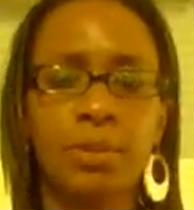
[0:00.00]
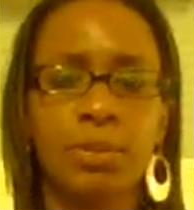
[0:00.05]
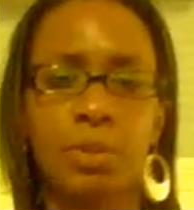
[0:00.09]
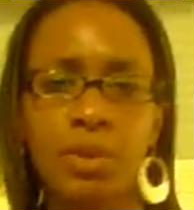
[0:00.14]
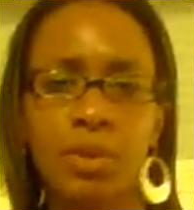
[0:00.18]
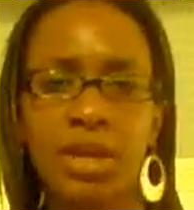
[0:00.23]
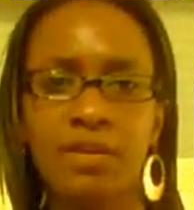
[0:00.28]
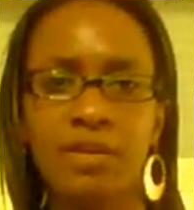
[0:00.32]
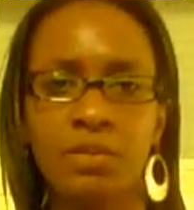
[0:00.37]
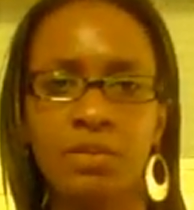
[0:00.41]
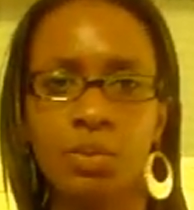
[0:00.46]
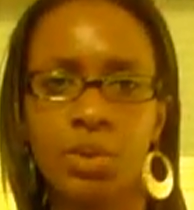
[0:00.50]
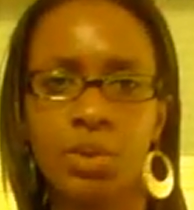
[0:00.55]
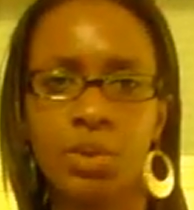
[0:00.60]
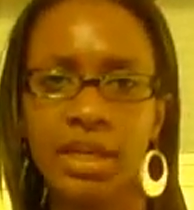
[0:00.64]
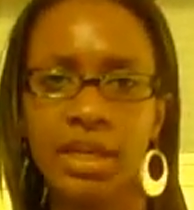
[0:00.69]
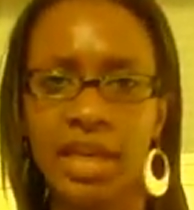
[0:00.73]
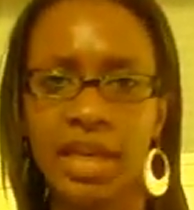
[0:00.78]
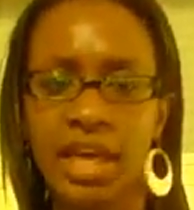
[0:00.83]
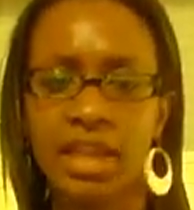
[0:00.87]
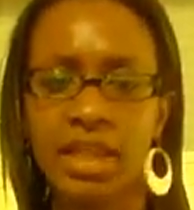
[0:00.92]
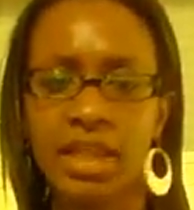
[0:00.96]
But whenever we
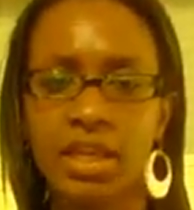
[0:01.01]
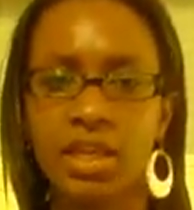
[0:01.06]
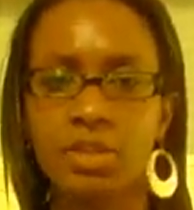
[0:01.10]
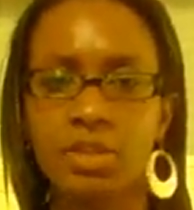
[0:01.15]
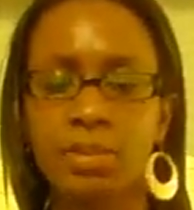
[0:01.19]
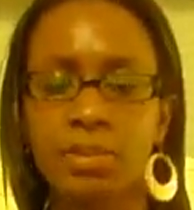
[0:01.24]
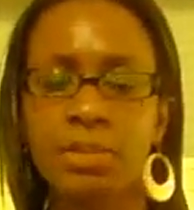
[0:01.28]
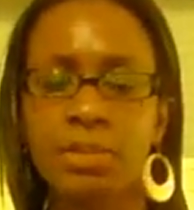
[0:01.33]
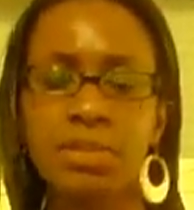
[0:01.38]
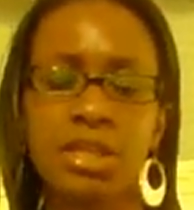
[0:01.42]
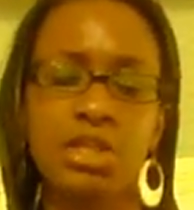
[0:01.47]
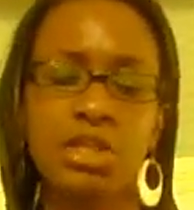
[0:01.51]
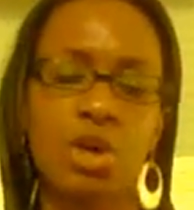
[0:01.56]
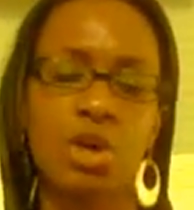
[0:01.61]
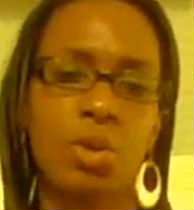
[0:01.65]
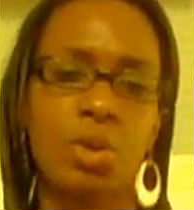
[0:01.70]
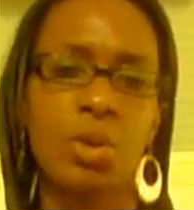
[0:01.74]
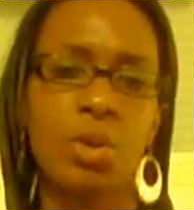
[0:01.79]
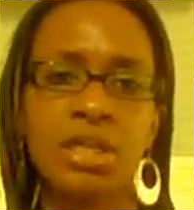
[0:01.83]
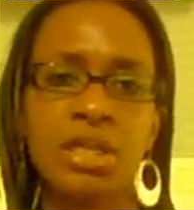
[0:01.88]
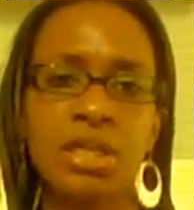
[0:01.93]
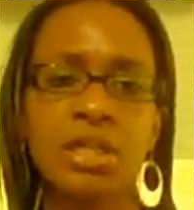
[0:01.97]
together, Mimi's
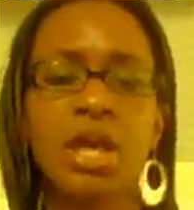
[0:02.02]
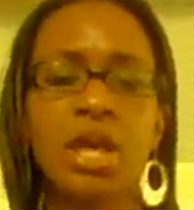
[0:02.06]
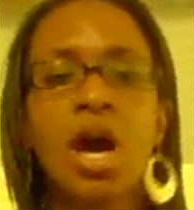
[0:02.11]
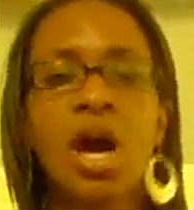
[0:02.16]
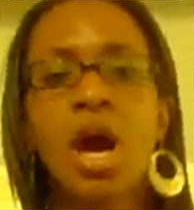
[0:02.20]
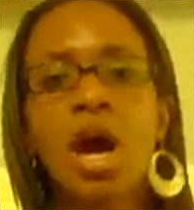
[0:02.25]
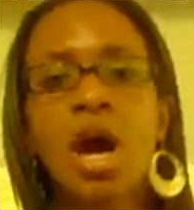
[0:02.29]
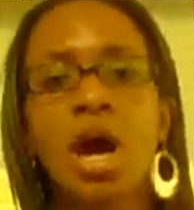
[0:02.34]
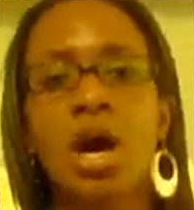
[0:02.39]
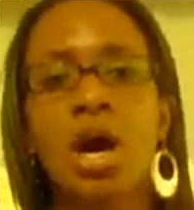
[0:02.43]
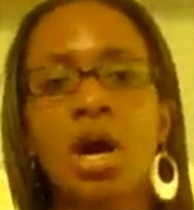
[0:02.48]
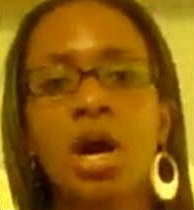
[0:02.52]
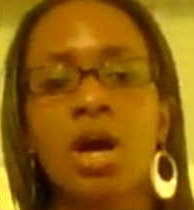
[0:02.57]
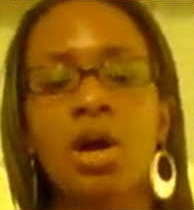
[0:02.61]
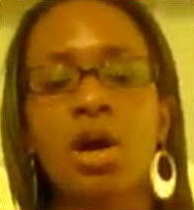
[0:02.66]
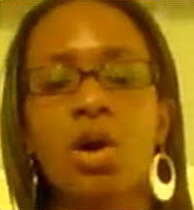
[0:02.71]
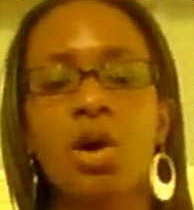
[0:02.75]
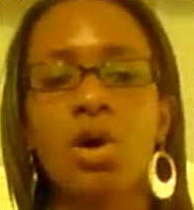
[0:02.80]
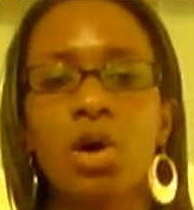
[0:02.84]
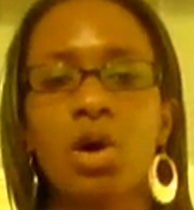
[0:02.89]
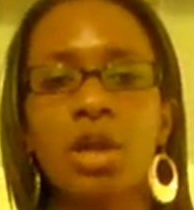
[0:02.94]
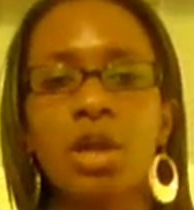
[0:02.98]
always
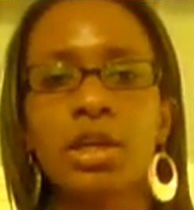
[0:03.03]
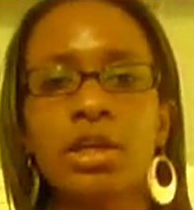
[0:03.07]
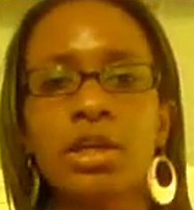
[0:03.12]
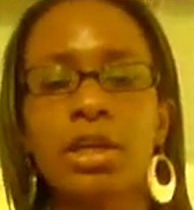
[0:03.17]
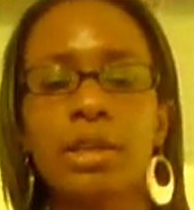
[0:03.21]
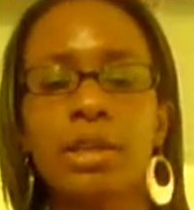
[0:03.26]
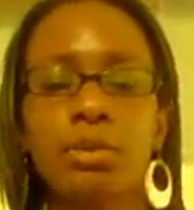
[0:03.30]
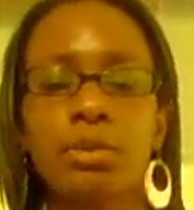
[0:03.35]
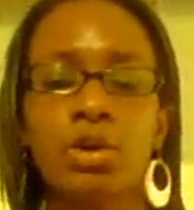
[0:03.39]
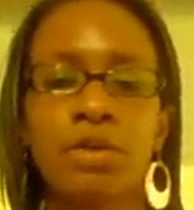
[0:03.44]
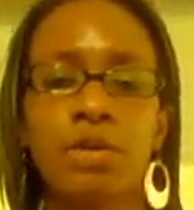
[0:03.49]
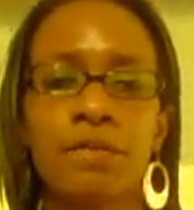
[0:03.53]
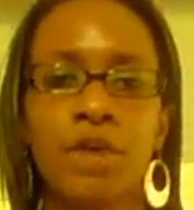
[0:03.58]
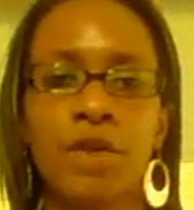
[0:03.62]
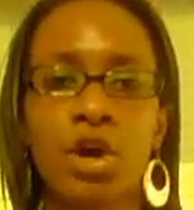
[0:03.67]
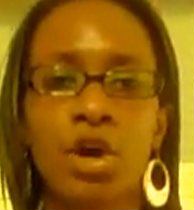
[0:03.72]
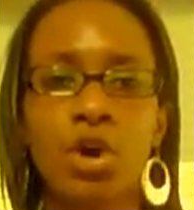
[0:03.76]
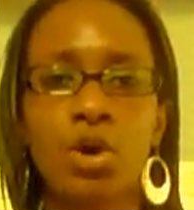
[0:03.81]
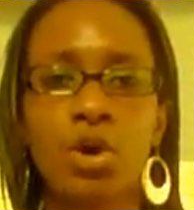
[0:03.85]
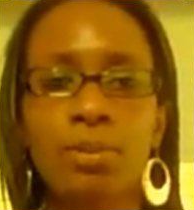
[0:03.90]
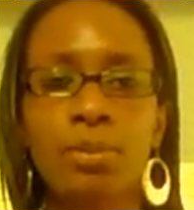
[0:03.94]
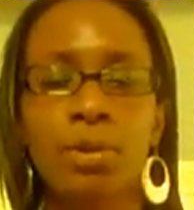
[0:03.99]
calling him on the
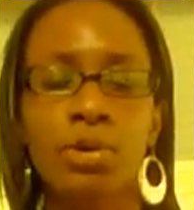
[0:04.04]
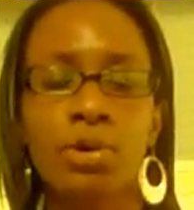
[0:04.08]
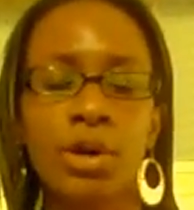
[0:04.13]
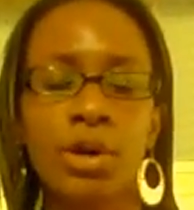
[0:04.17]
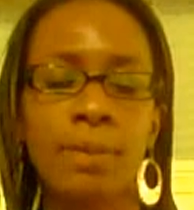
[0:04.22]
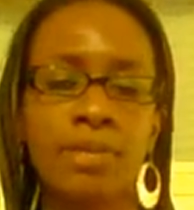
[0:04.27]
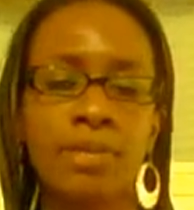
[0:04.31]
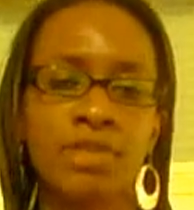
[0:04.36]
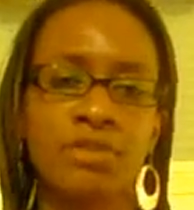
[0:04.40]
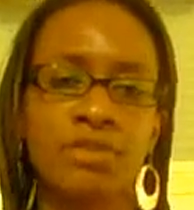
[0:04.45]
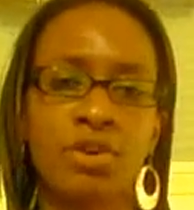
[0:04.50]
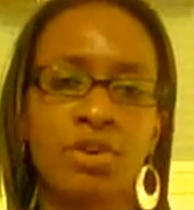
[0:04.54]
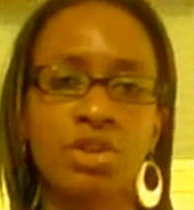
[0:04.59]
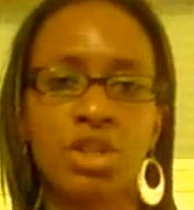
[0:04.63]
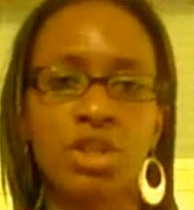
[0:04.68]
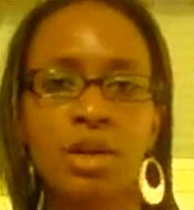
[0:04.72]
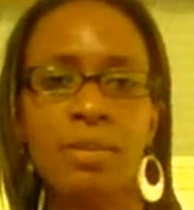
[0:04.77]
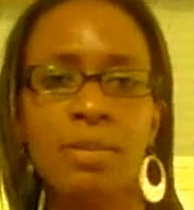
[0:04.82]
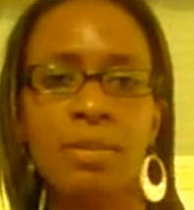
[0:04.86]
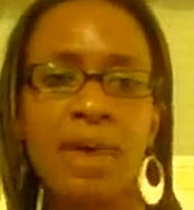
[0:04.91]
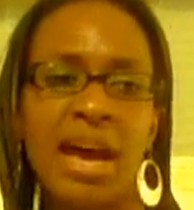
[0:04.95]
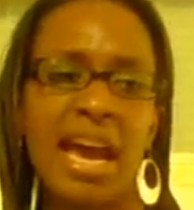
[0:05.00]
phone, blowing up his phone,
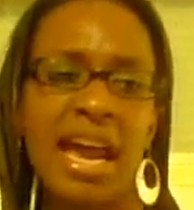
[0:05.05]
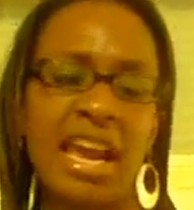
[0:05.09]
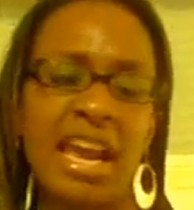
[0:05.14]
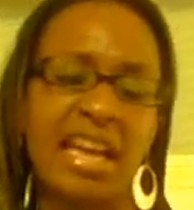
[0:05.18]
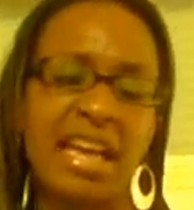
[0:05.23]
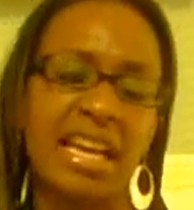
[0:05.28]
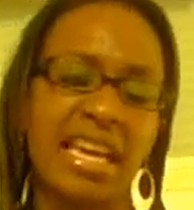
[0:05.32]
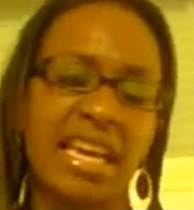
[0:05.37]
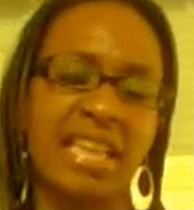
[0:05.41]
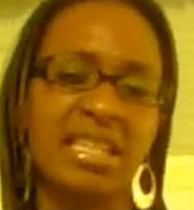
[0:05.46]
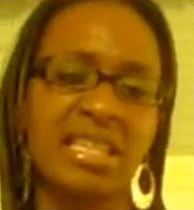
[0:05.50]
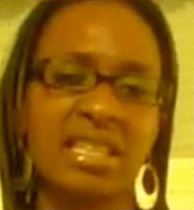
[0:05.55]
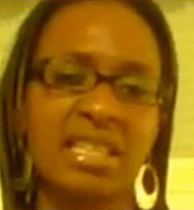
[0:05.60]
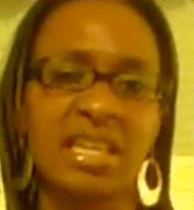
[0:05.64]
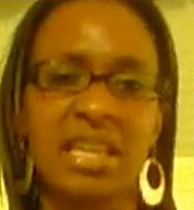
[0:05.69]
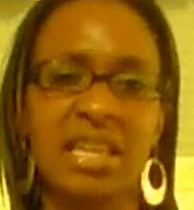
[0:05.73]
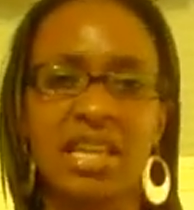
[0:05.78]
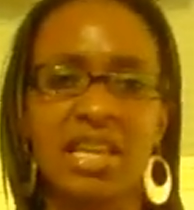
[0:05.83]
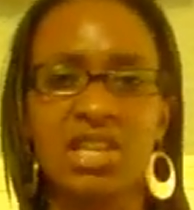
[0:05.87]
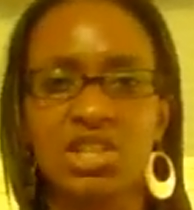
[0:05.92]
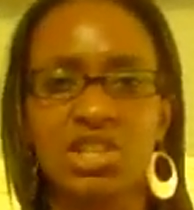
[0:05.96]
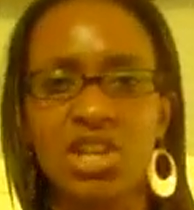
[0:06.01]
talking about, I can't
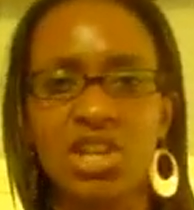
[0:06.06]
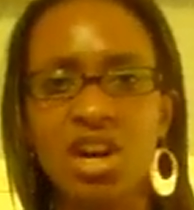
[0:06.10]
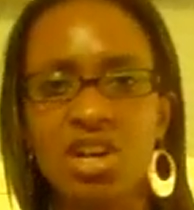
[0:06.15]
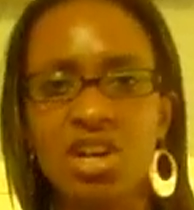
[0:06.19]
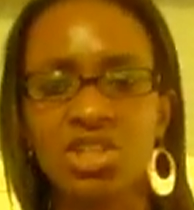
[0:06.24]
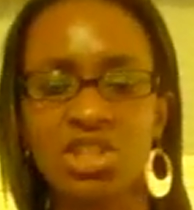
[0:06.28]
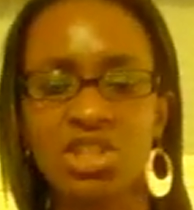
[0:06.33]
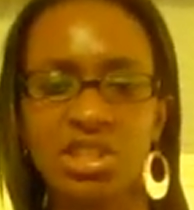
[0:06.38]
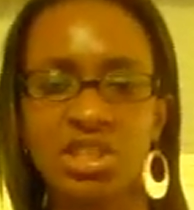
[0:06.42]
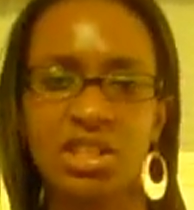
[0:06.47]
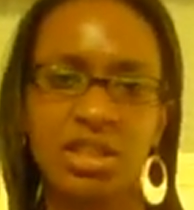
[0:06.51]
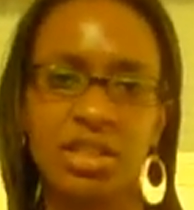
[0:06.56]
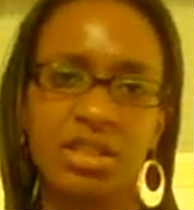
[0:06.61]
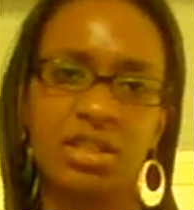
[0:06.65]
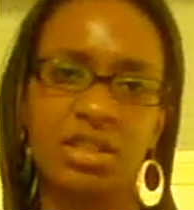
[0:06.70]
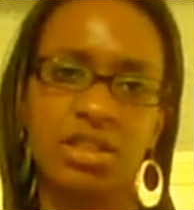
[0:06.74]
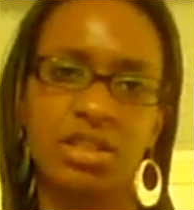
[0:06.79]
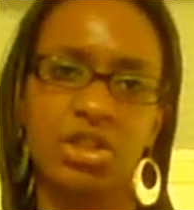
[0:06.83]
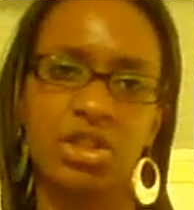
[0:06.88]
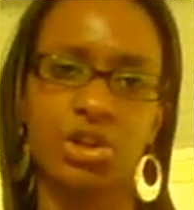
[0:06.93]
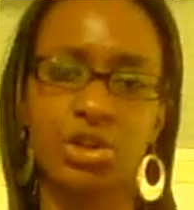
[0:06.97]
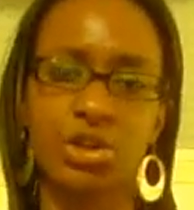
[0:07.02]
stand that
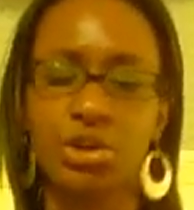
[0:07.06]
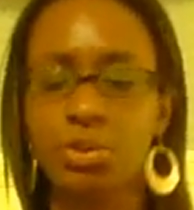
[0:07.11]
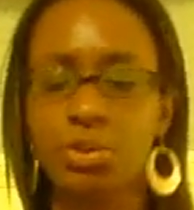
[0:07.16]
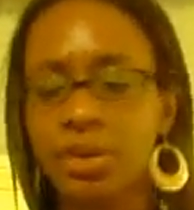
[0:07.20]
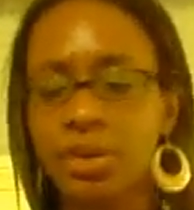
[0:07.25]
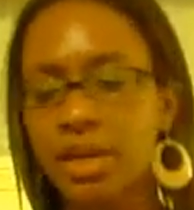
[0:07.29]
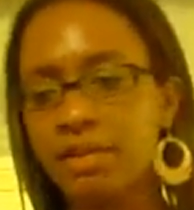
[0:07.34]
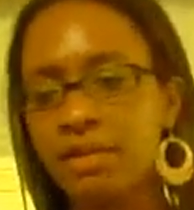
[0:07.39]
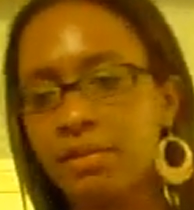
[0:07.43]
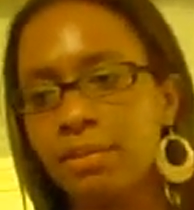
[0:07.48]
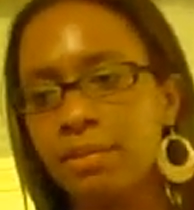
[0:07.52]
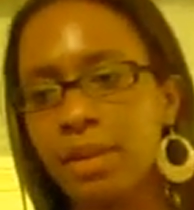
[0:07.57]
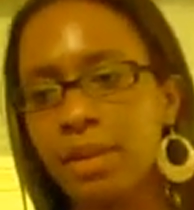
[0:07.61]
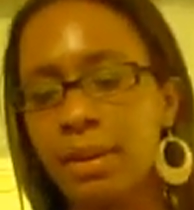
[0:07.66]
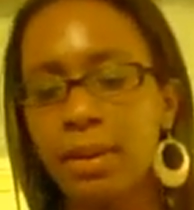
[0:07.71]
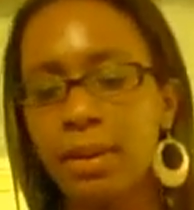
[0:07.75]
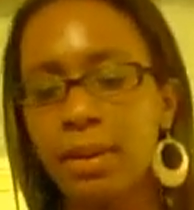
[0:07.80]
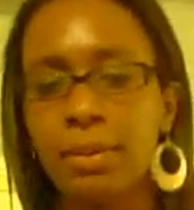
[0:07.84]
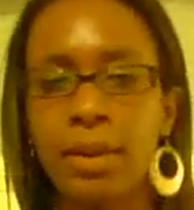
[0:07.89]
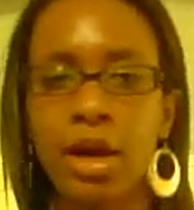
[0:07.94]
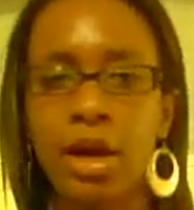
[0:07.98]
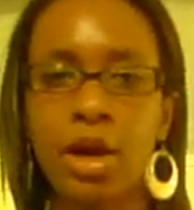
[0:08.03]
Jocelyn girl, whatever,
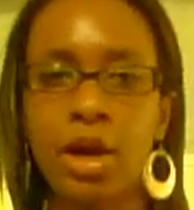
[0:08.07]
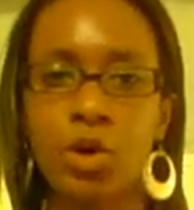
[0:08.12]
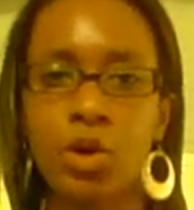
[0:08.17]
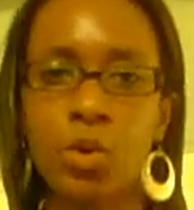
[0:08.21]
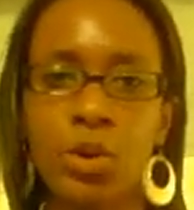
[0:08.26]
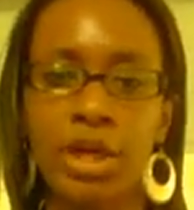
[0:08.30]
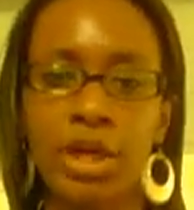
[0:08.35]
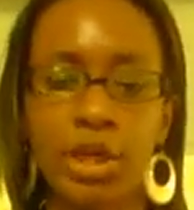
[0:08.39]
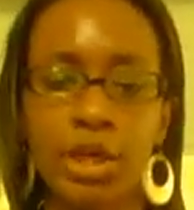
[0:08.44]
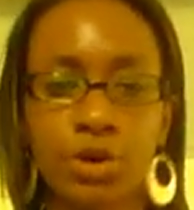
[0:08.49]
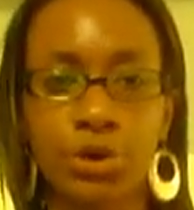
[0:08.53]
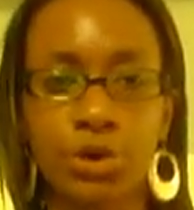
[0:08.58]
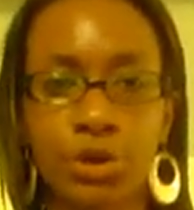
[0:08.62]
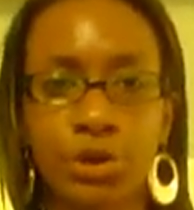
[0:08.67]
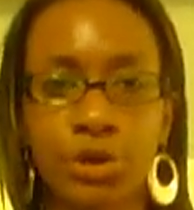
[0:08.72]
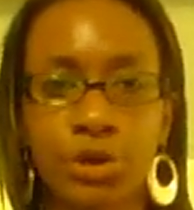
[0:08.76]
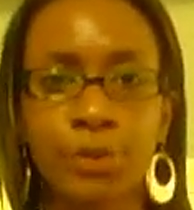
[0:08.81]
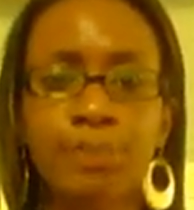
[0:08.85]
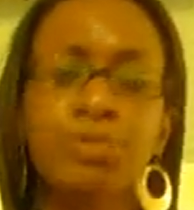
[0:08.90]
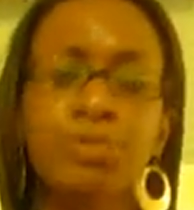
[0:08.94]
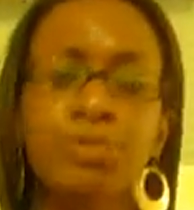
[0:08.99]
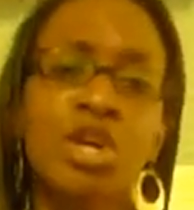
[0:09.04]
blah, blah, going in on
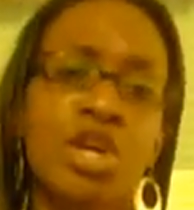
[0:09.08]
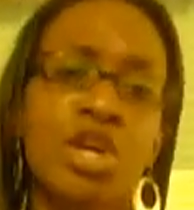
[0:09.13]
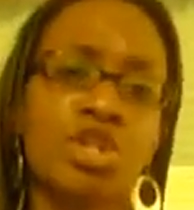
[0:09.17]
her.